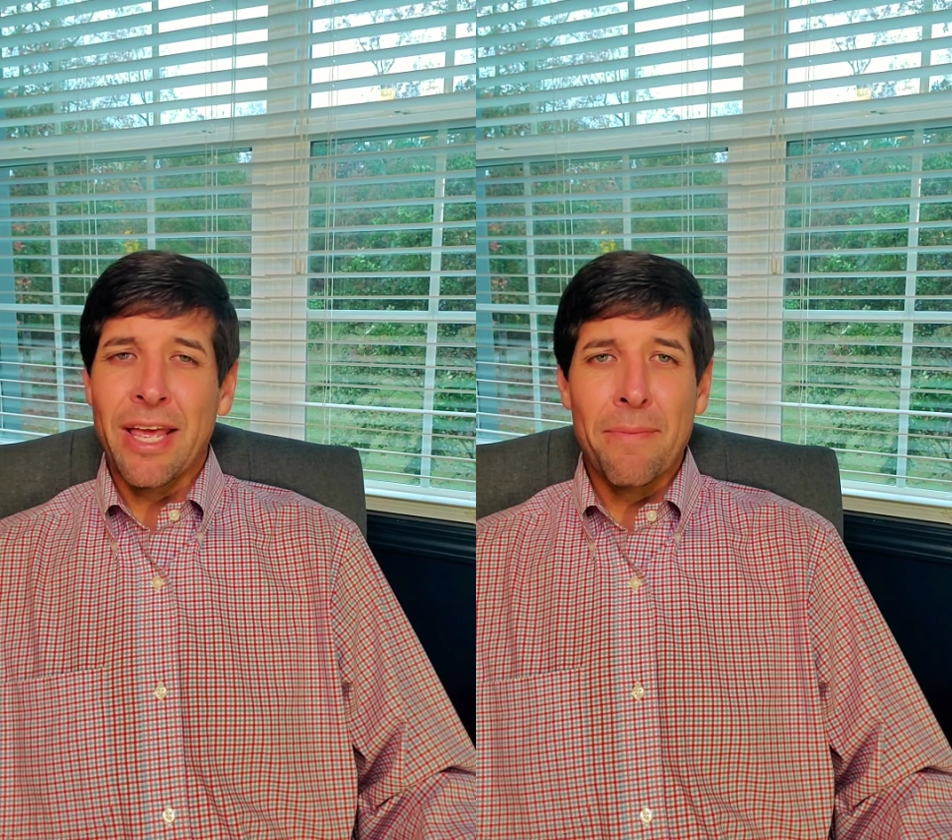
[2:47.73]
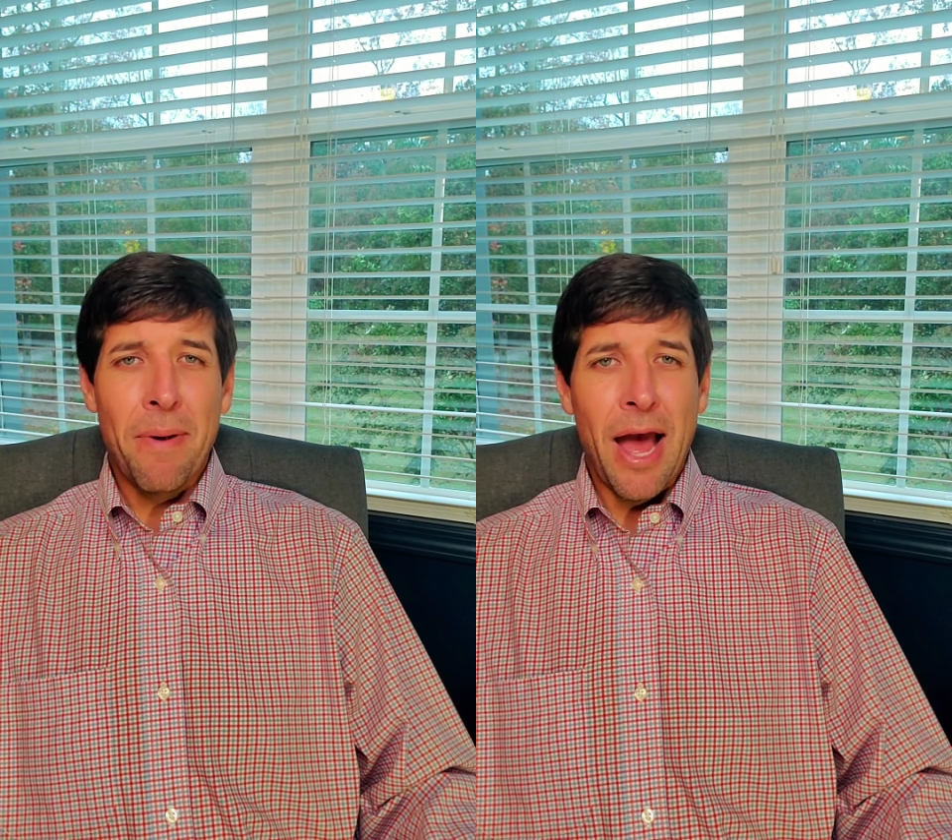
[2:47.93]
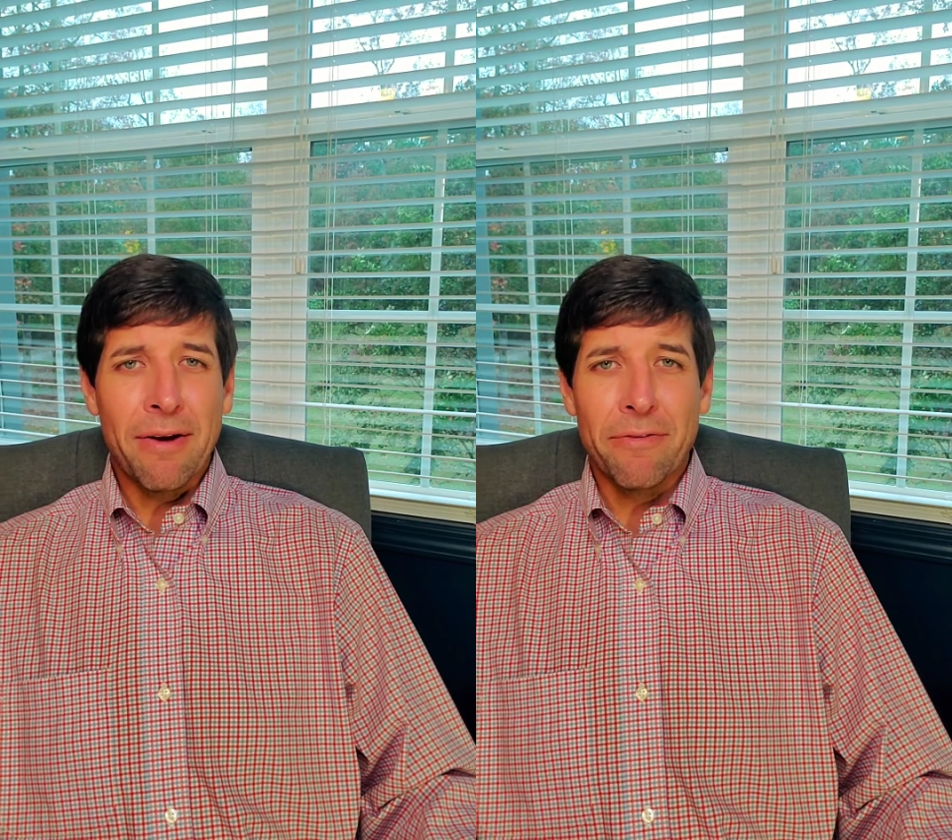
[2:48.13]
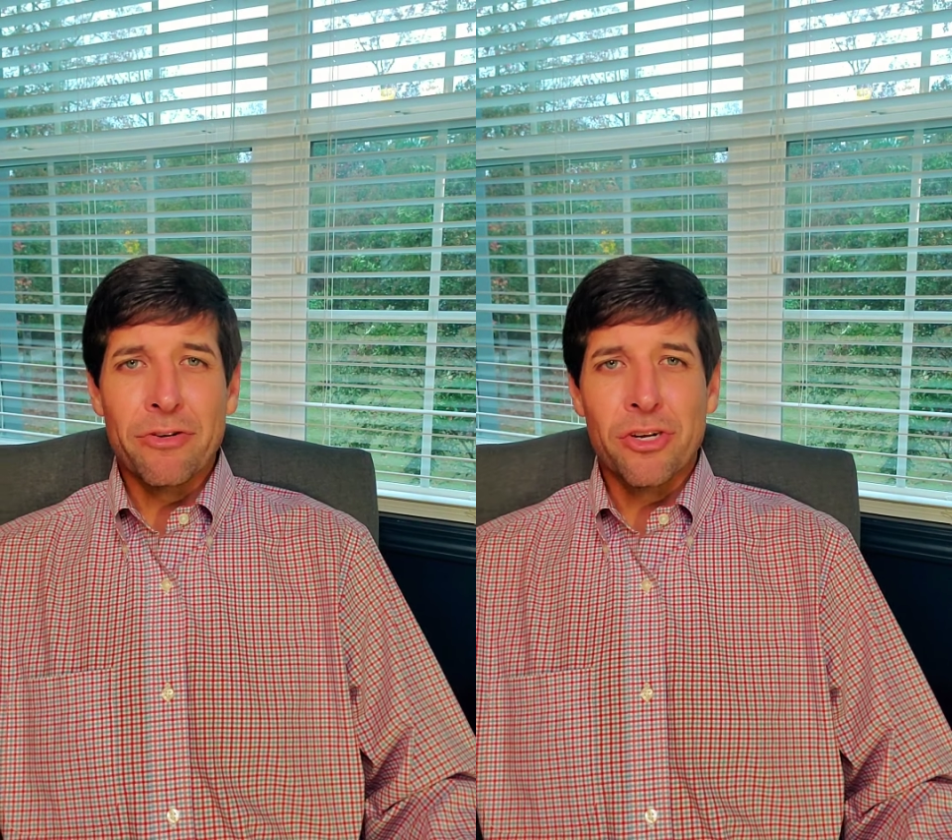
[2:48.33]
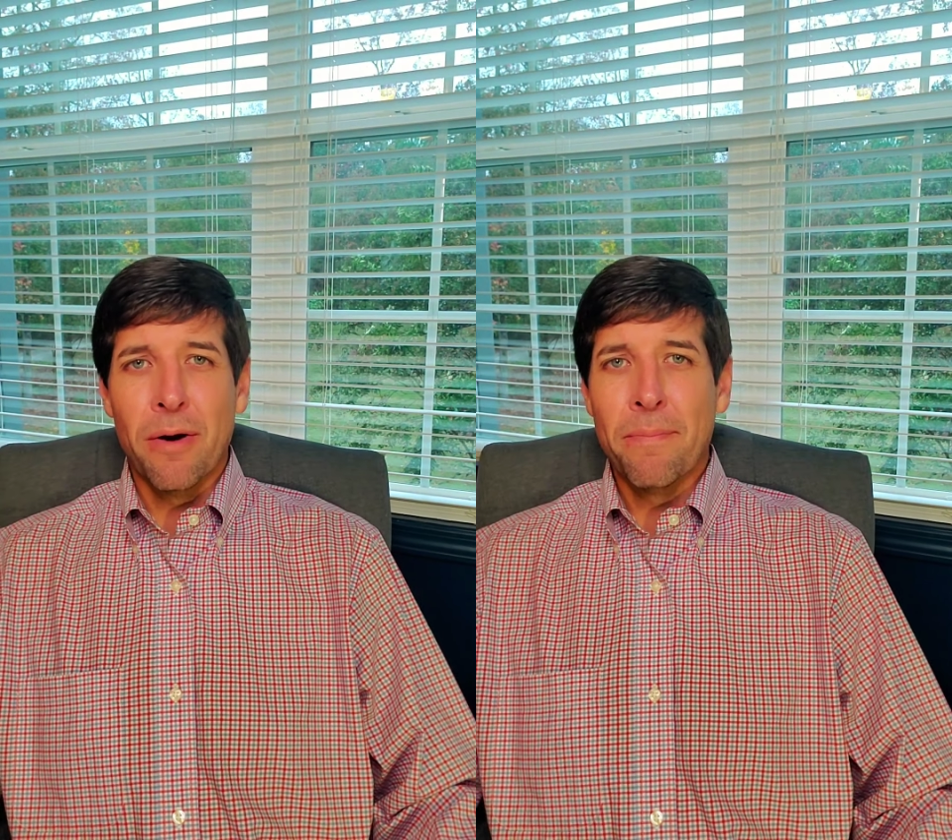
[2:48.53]
impact for
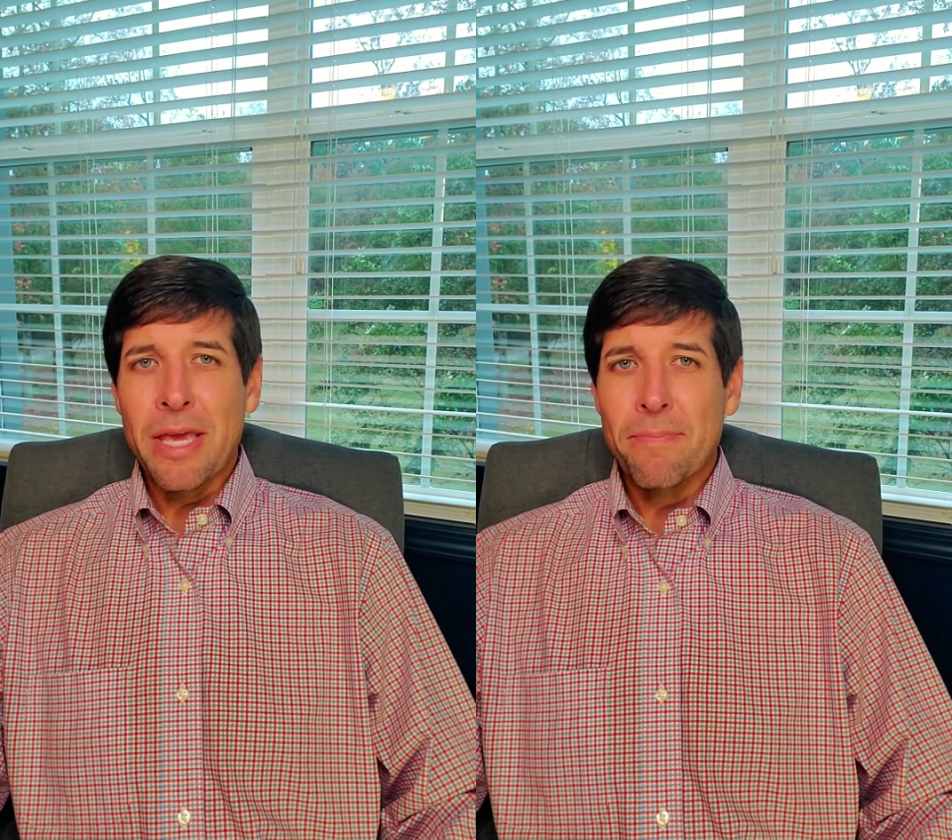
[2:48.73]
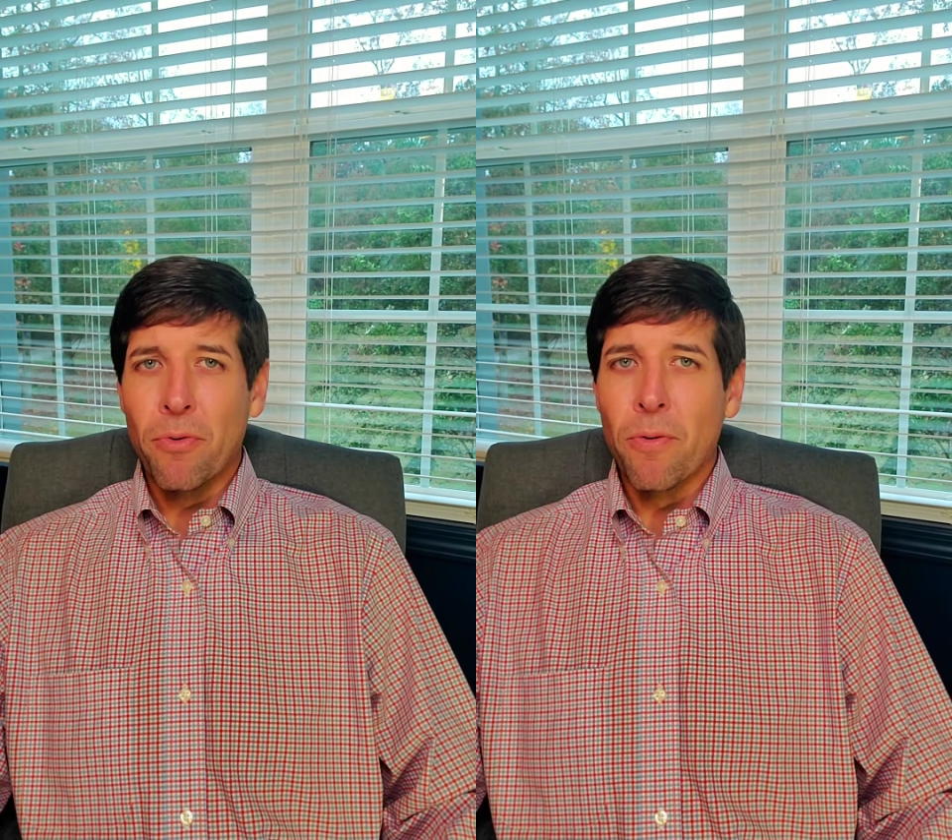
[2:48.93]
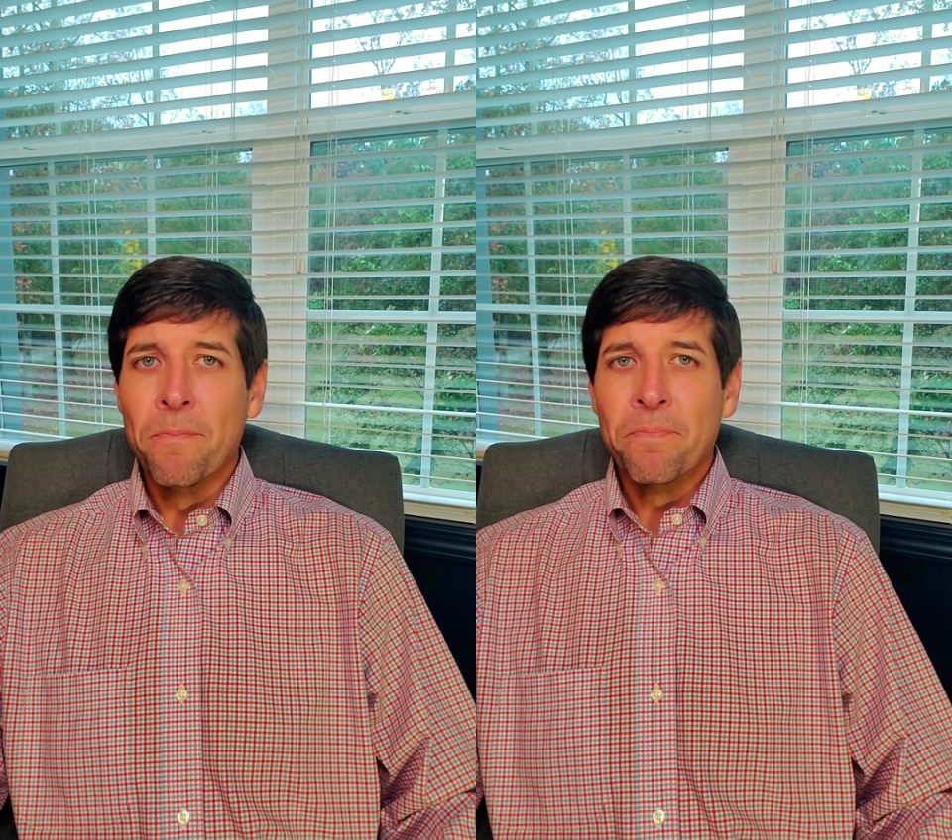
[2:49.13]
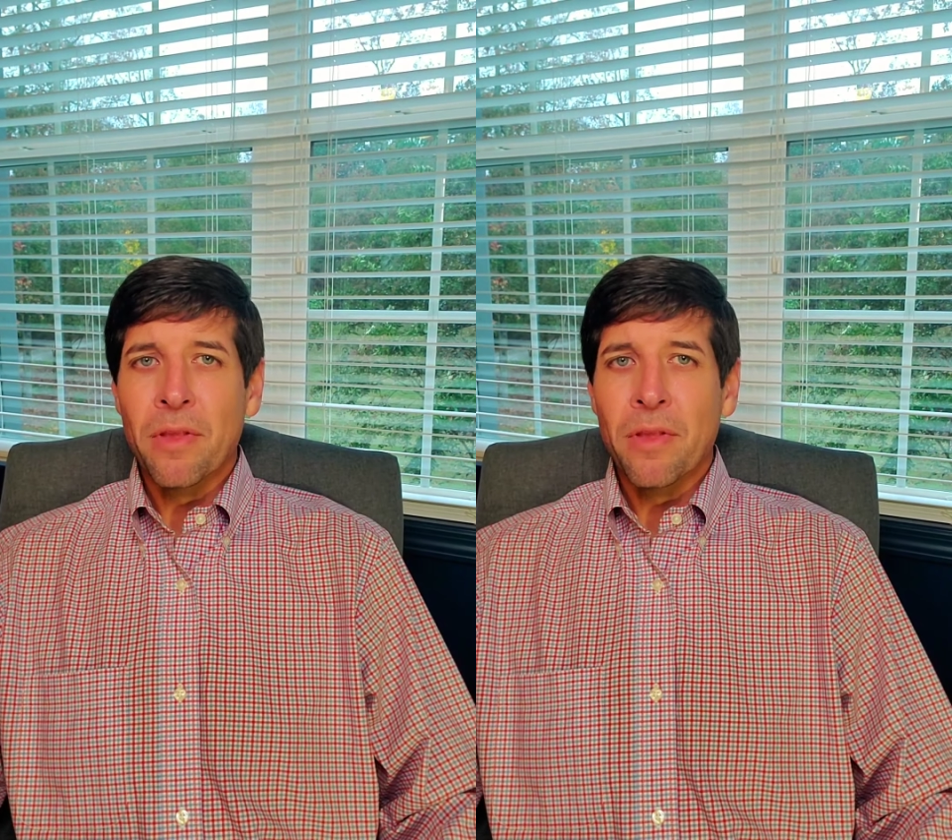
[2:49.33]
some people